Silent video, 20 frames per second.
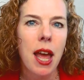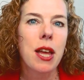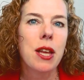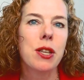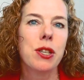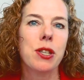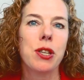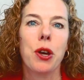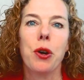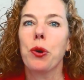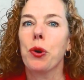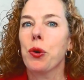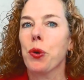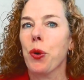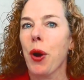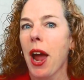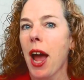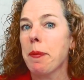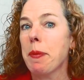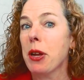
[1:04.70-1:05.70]
So
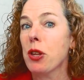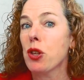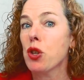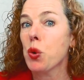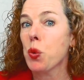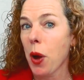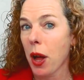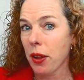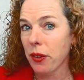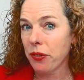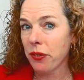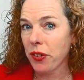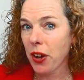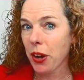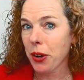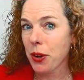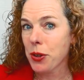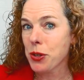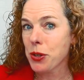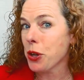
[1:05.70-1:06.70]
grab 12
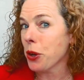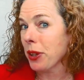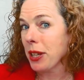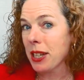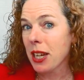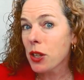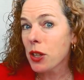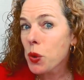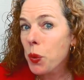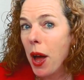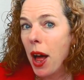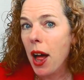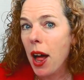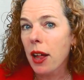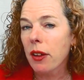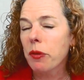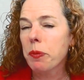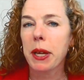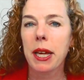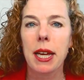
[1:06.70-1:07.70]
photos, you only need
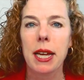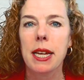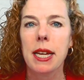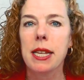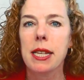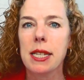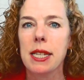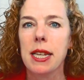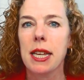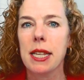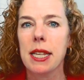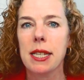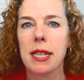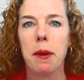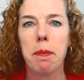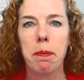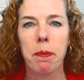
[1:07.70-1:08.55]
12 because it's